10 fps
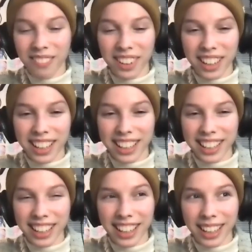But
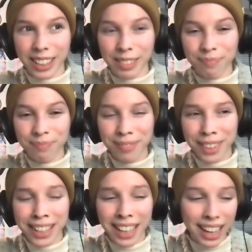
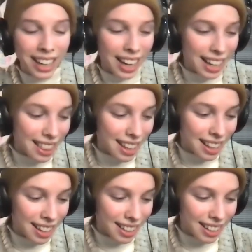I
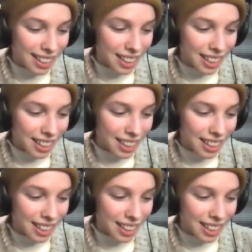think